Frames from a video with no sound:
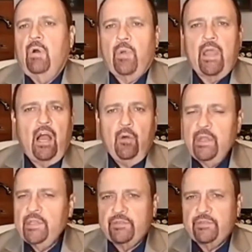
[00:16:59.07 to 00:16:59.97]
But we
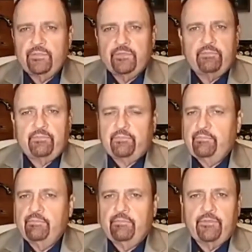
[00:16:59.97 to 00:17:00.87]
always
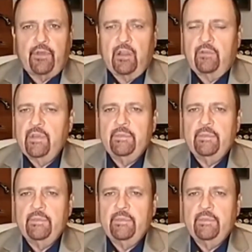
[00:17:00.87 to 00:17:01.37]
thought of